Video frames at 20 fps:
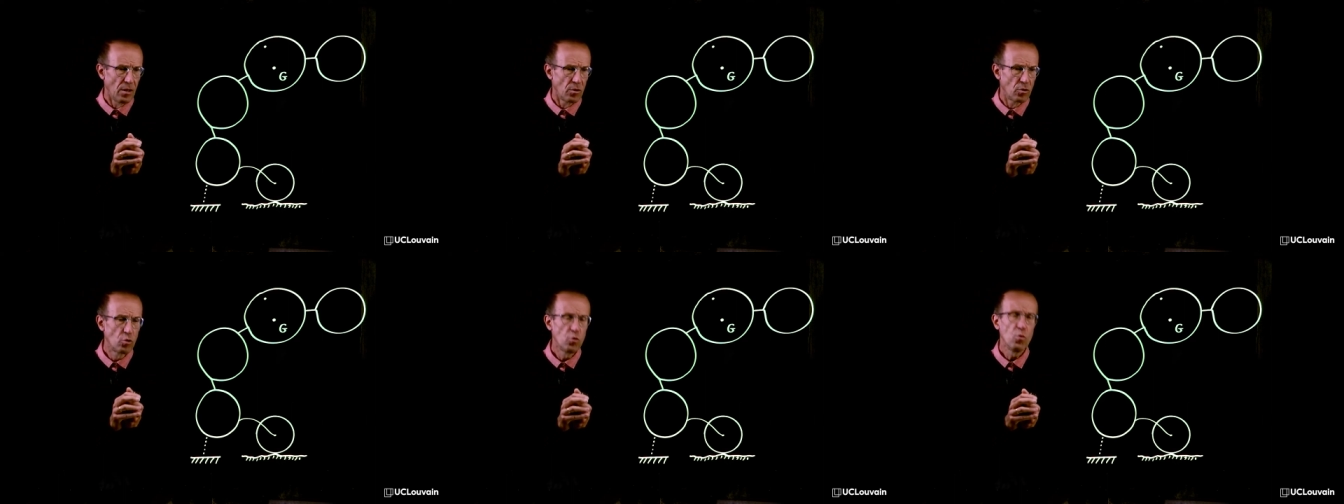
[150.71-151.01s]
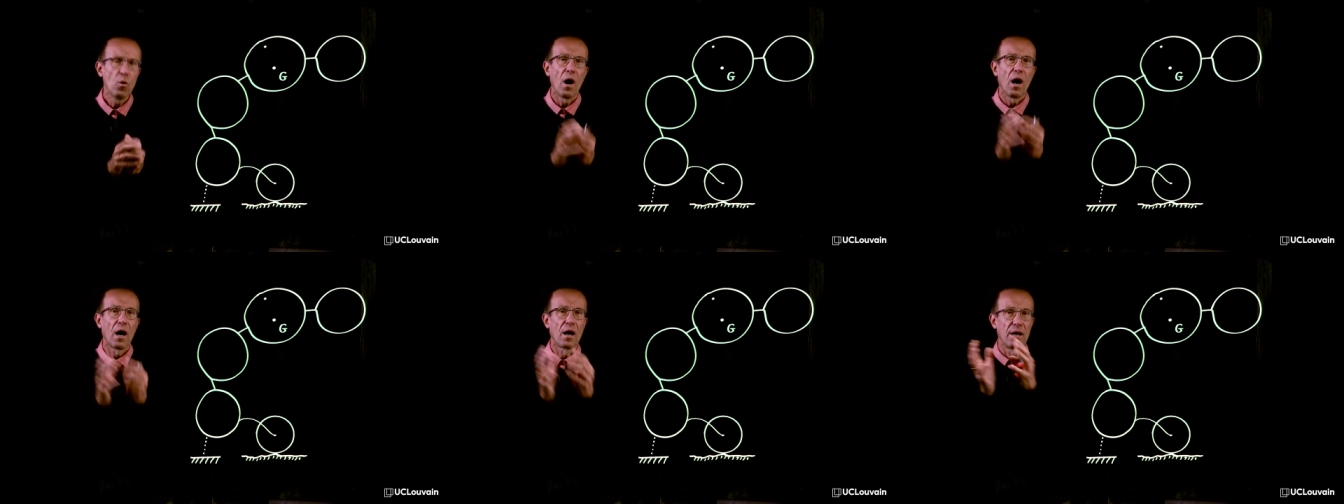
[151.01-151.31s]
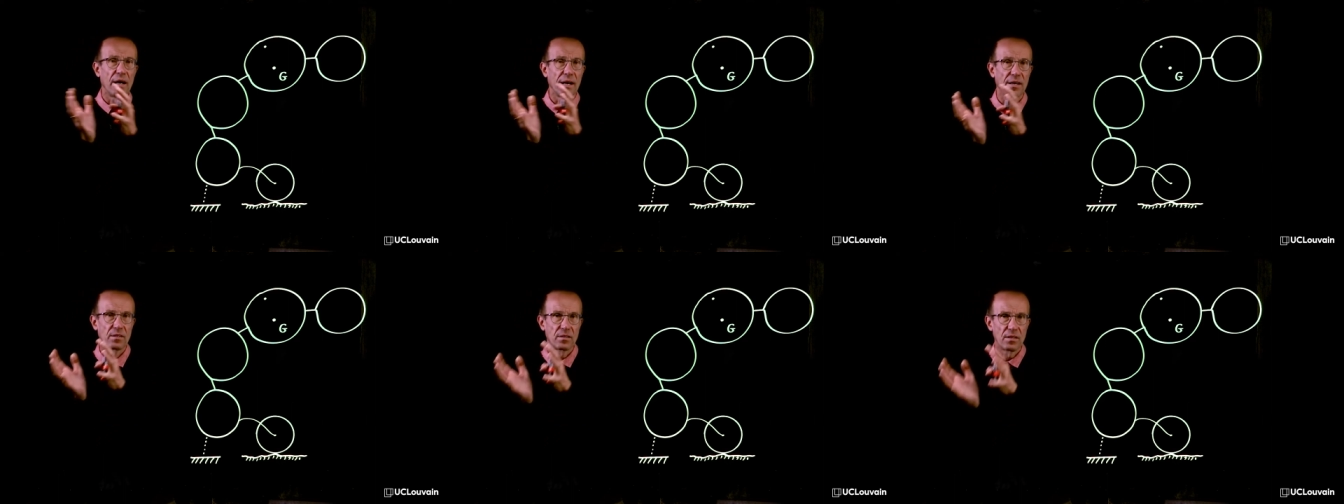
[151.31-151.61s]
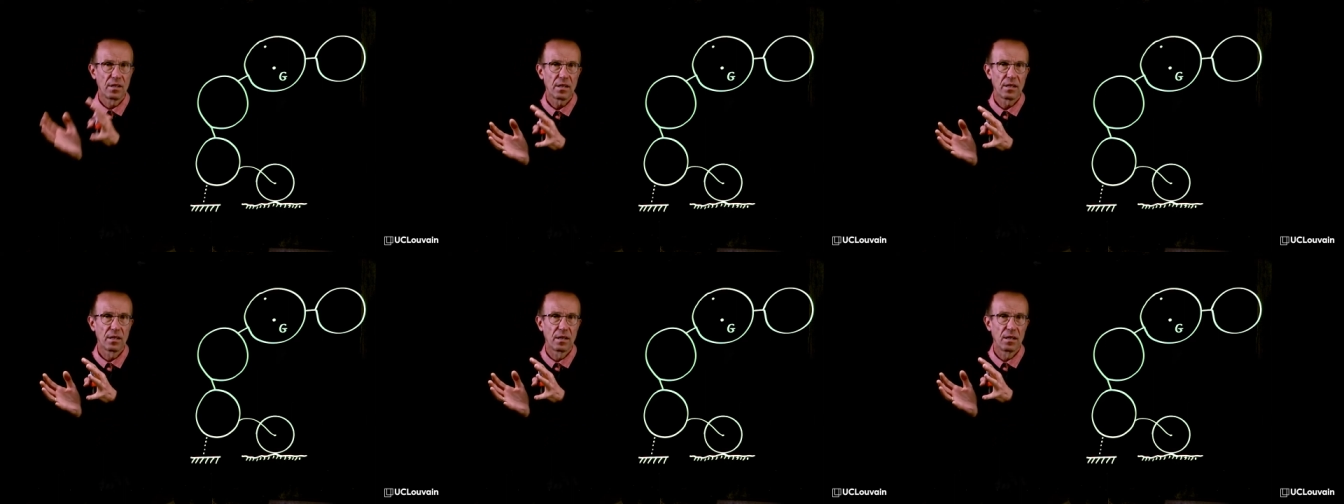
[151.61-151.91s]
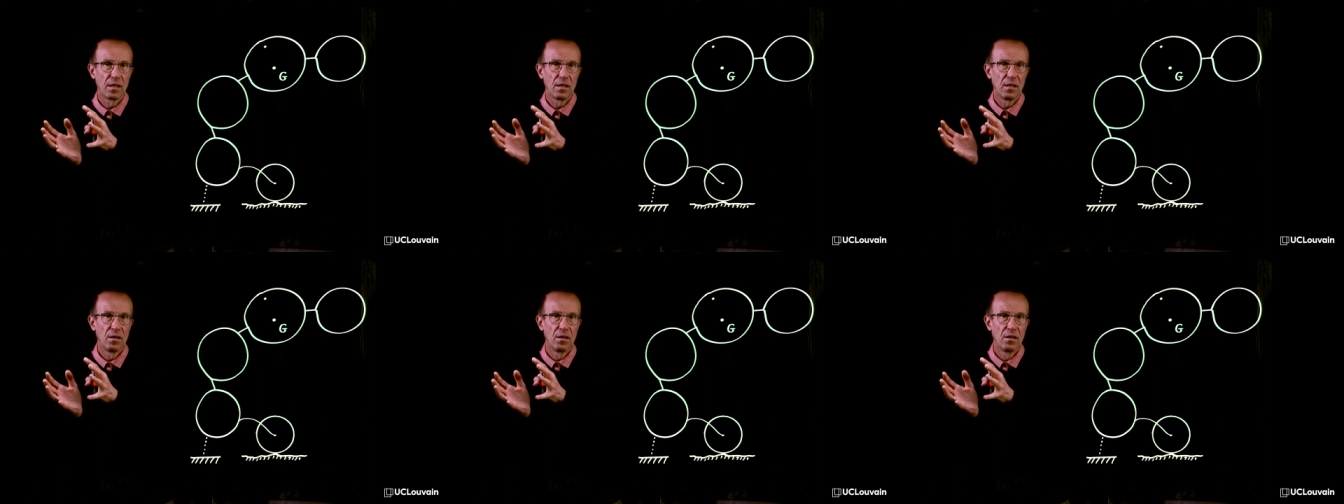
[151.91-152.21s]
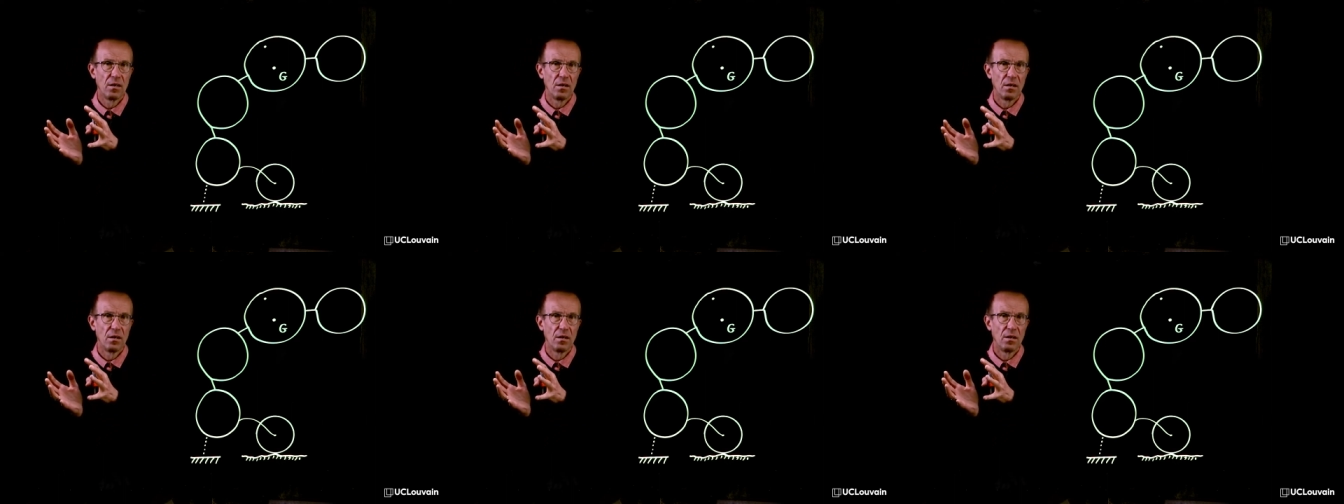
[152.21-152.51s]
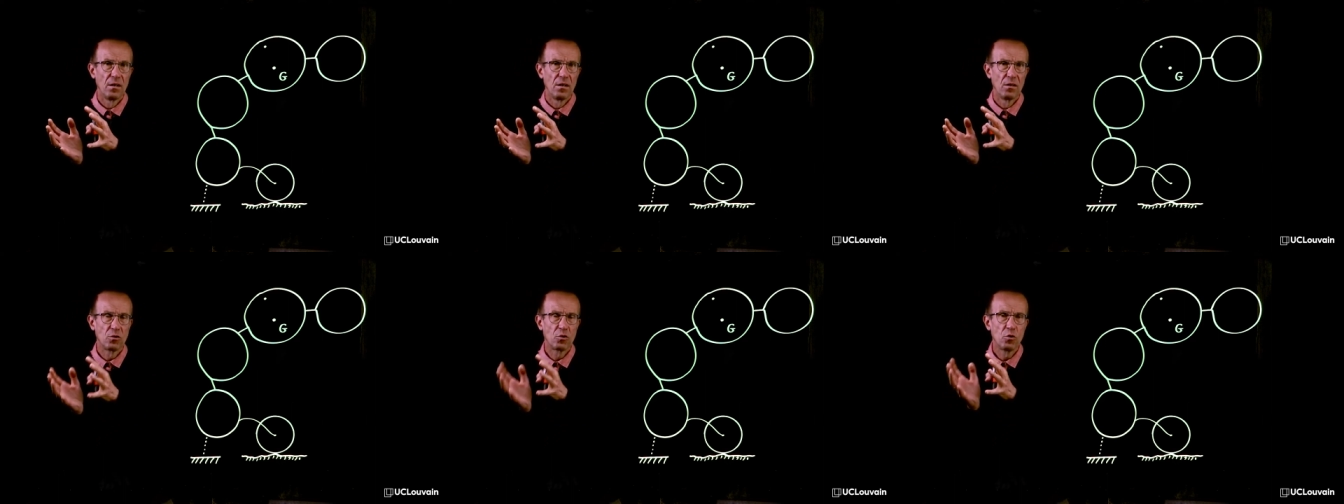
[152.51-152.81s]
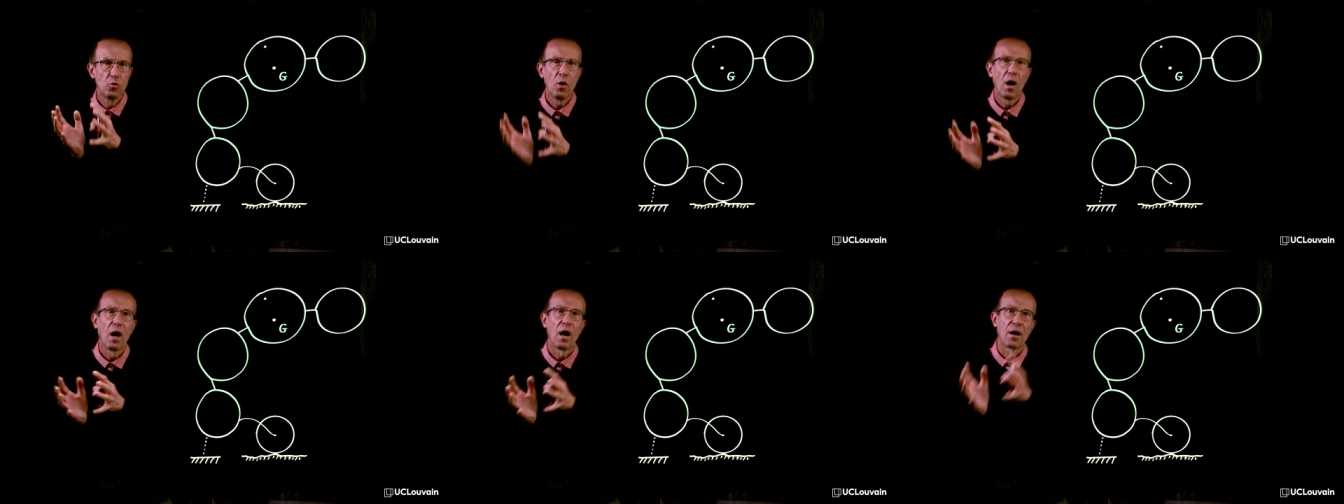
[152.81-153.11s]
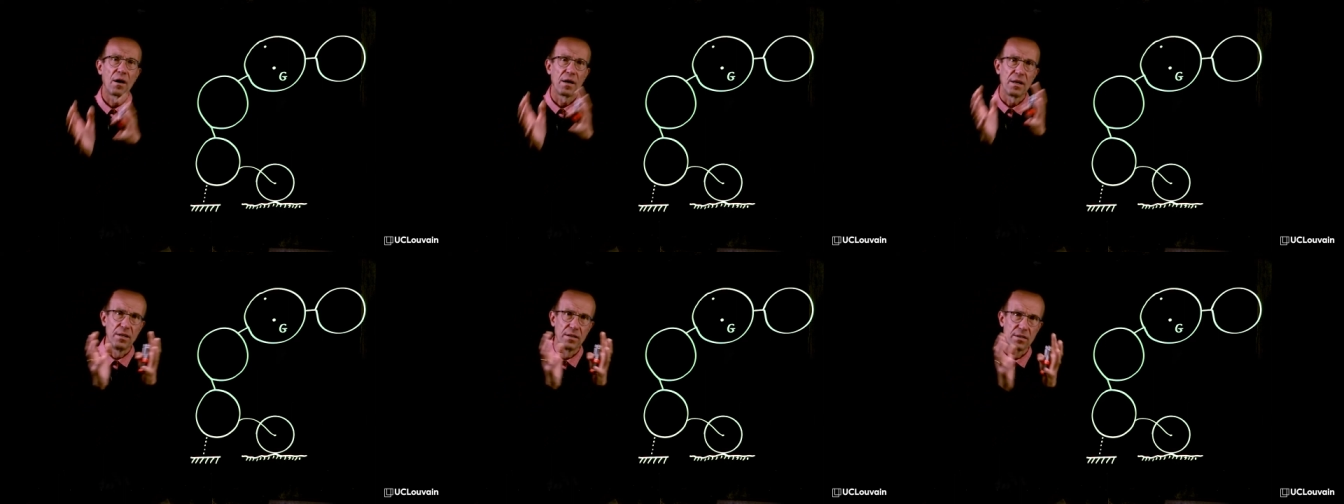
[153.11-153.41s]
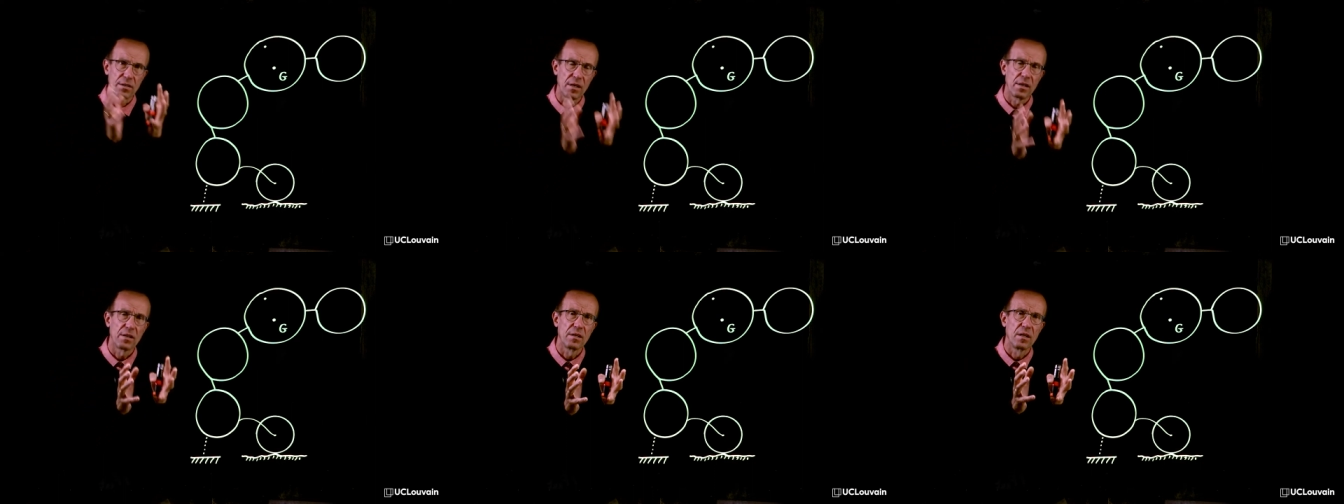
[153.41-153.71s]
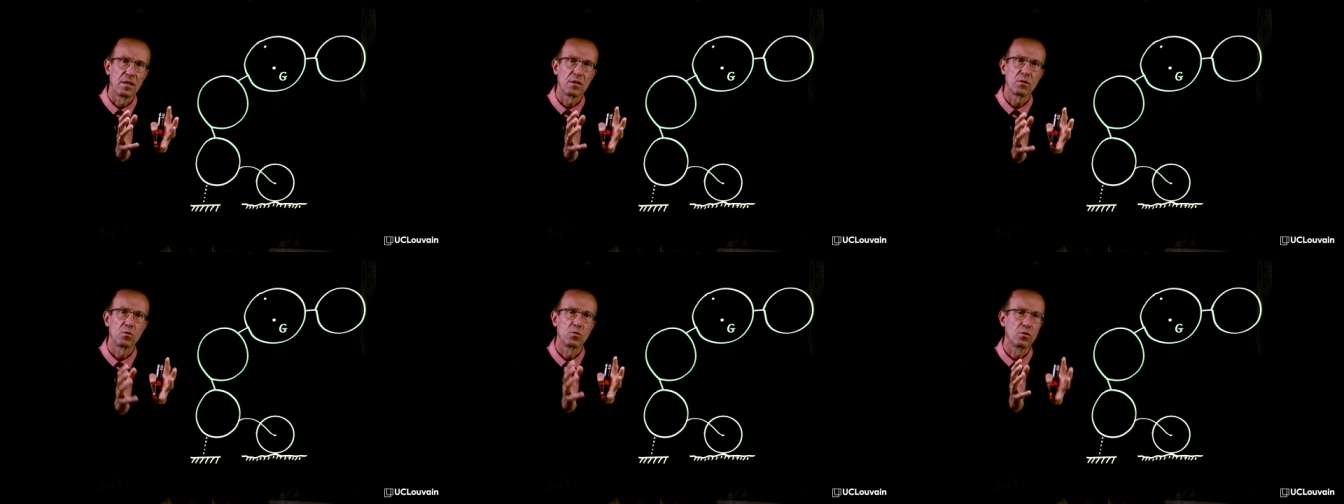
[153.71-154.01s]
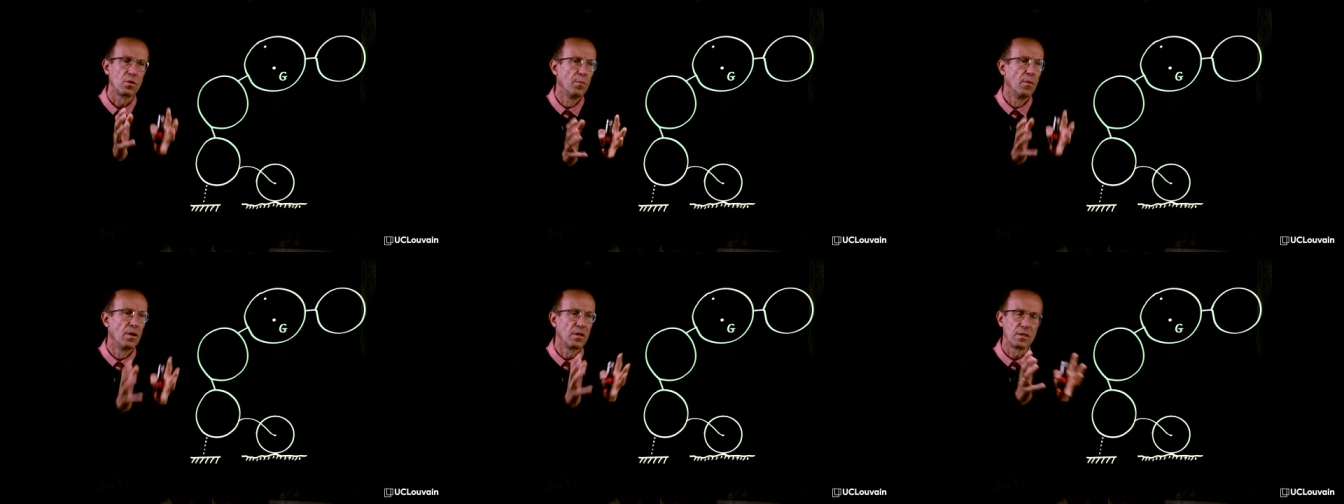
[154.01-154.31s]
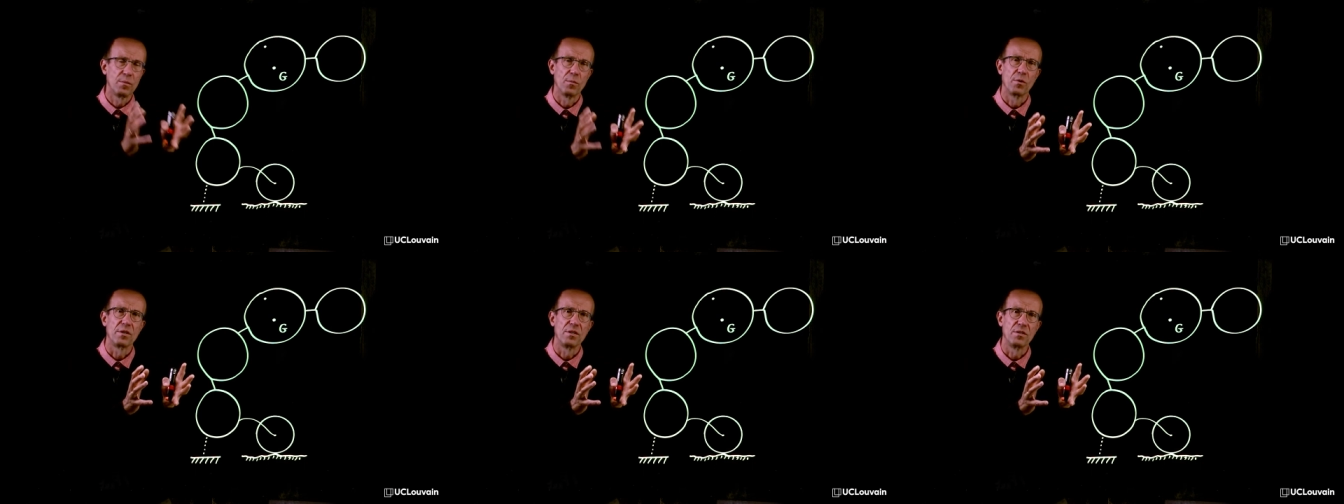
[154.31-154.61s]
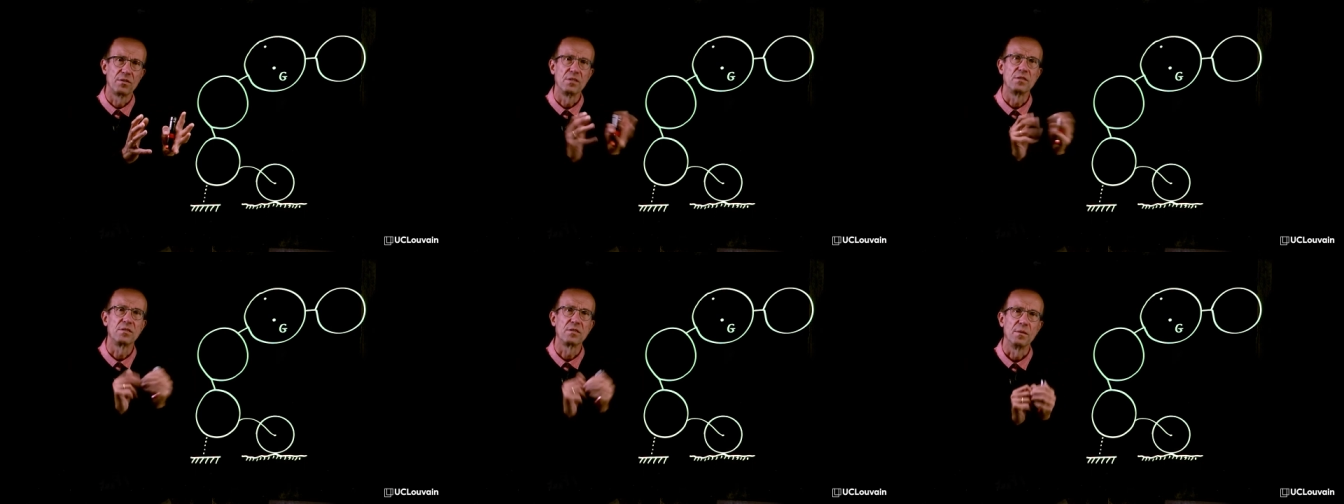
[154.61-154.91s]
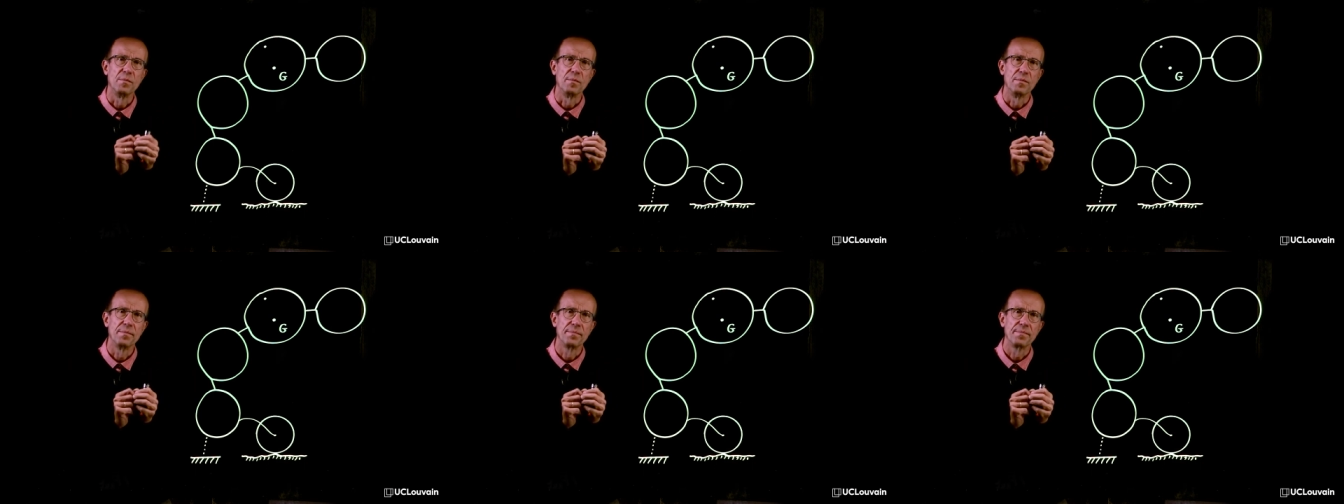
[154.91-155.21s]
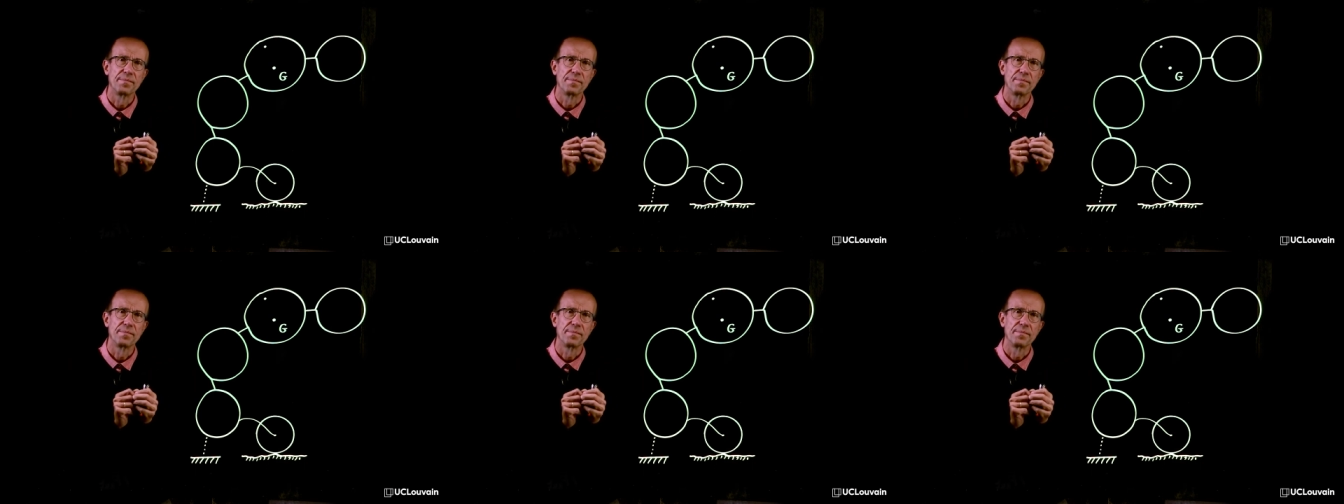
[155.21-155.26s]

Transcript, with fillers: Two are external, two are internal to the multibody system.